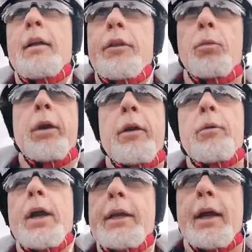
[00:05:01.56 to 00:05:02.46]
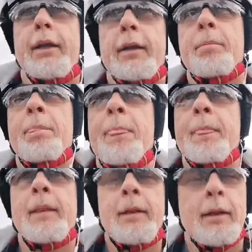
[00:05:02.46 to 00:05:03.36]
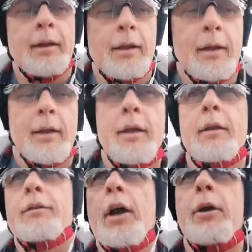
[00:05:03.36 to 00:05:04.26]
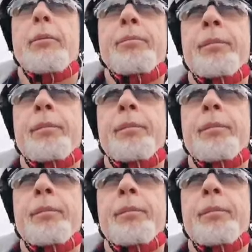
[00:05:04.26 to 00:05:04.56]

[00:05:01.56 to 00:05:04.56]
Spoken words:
that we are radiating. So